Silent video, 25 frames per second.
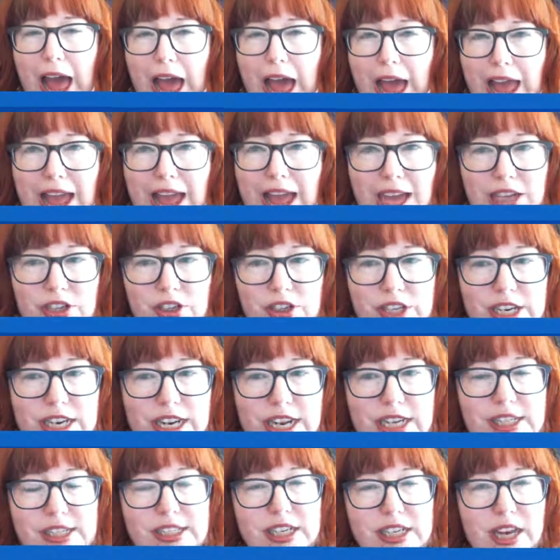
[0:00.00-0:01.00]

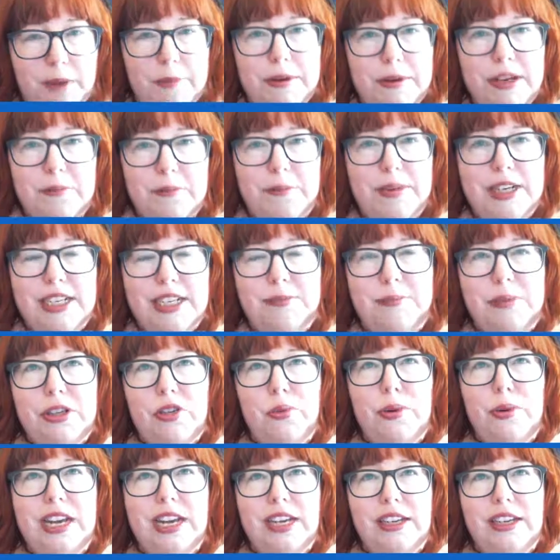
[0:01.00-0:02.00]
It's coming to PC.
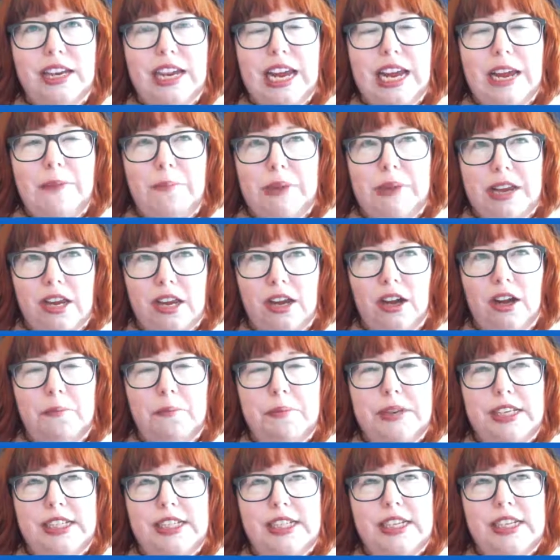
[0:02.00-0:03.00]
Between it being on
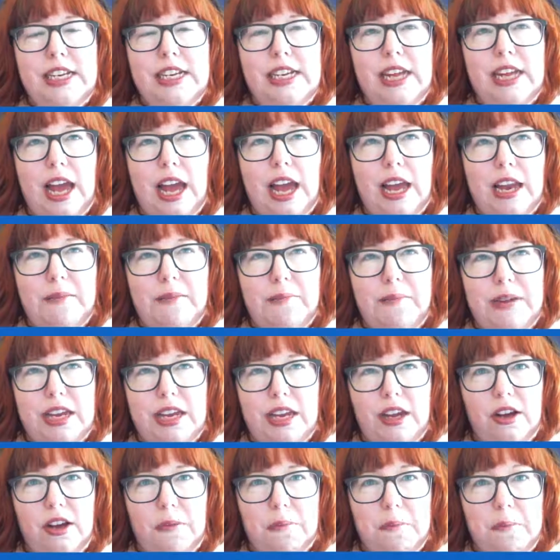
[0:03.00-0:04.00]
PC and it
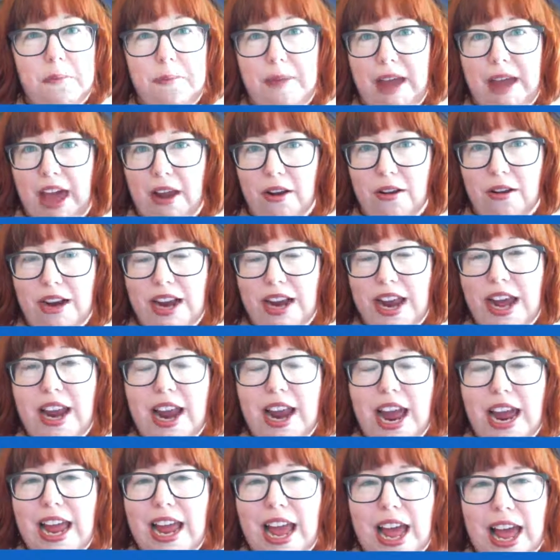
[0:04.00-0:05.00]
being on BattleNet,
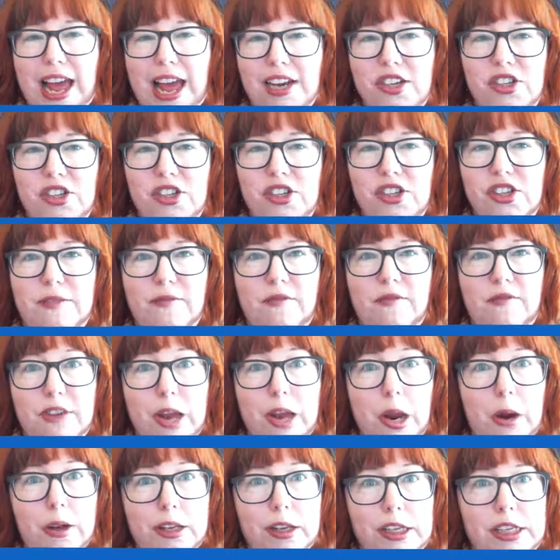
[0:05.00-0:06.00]
I actually am
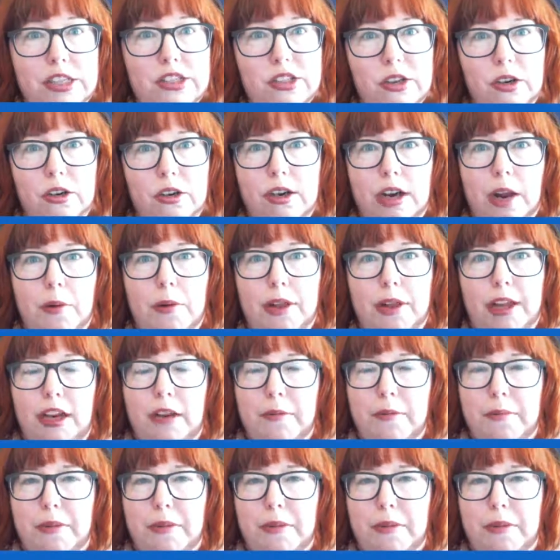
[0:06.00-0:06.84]
fairly certain I will end up